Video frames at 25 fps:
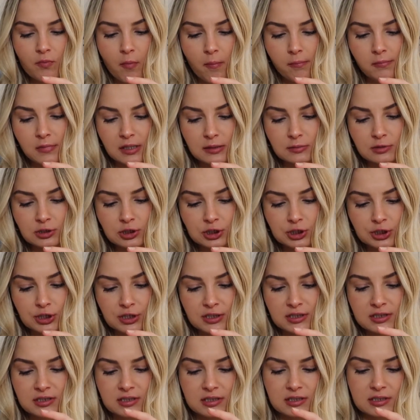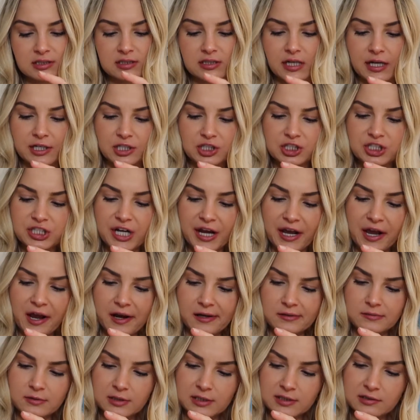I'm not sure if this is like
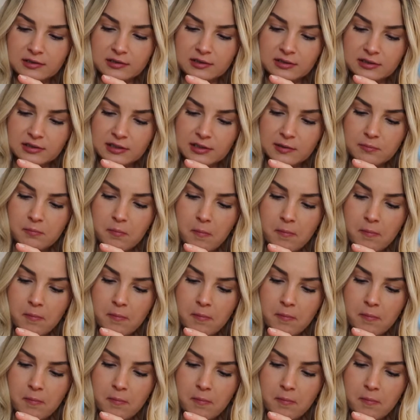chicken, honestly.